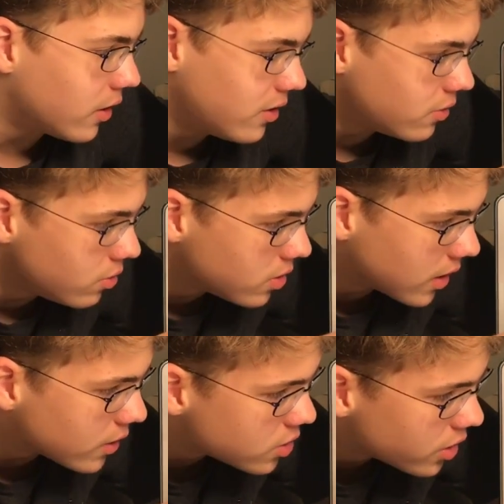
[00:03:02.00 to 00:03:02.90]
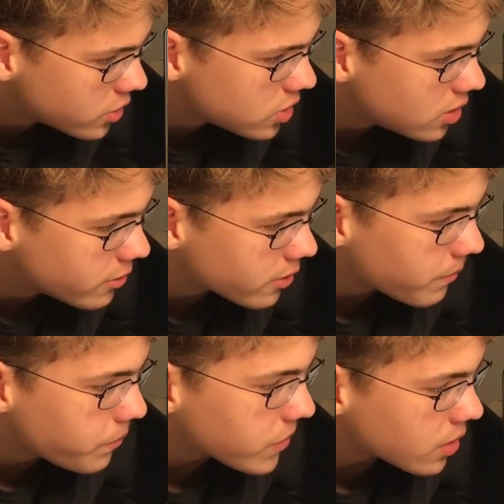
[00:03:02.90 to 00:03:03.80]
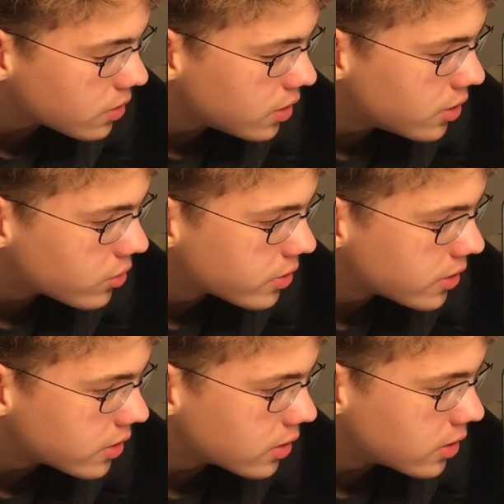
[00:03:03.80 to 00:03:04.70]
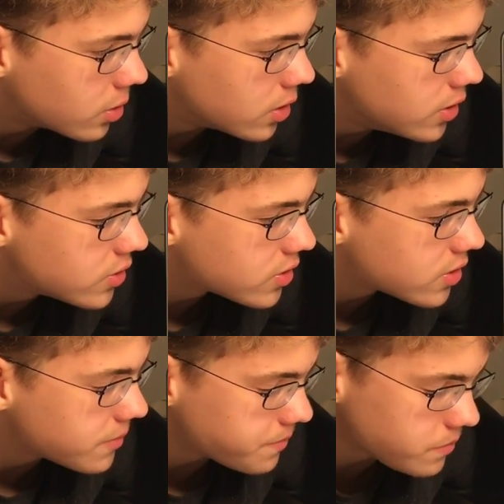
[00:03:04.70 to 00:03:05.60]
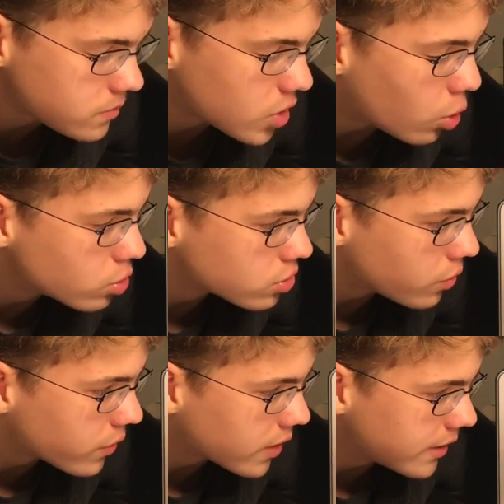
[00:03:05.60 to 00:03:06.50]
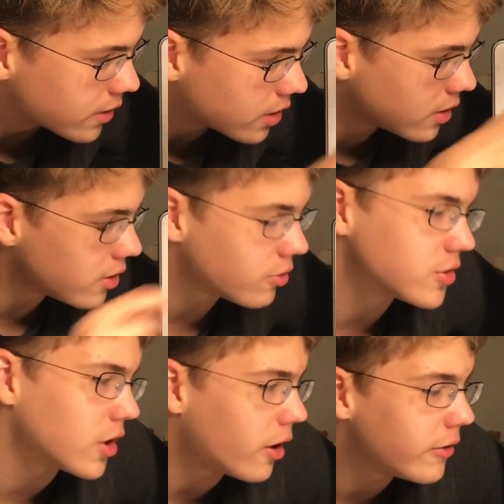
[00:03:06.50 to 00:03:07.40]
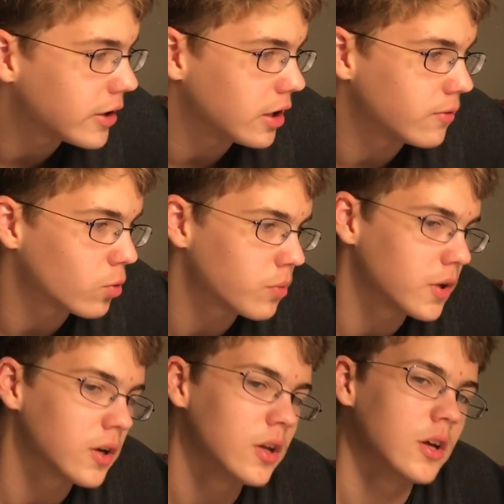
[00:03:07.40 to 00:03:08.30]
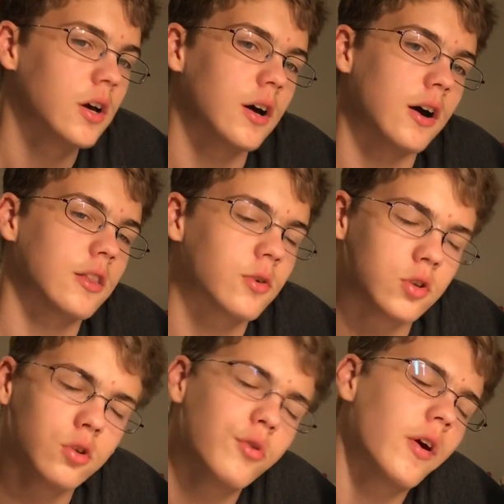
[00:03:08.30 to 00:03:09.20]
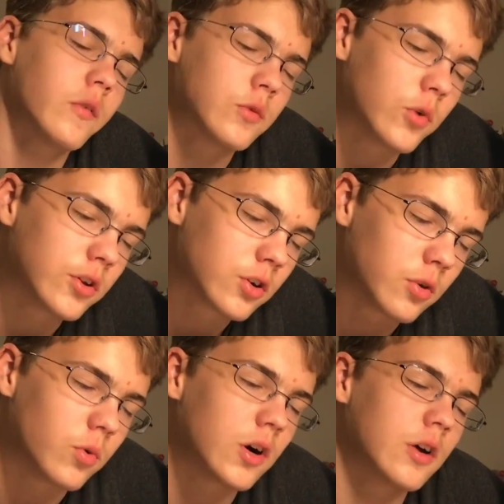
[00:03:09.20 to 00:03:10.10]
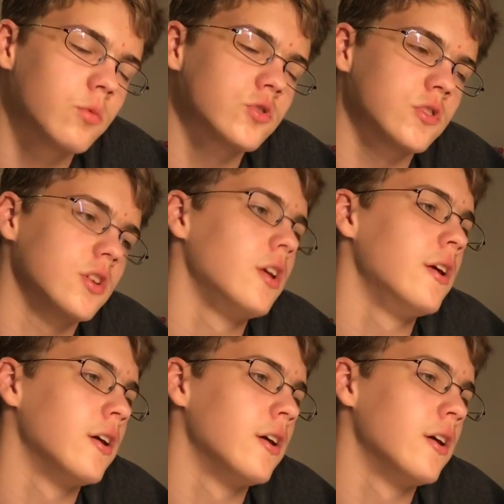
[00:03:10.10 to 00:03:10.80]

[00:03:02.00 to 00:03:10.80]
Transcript: here you can actually see that near the east coast of Canada there is a hurricane forming. Now, did you ever wonder why was it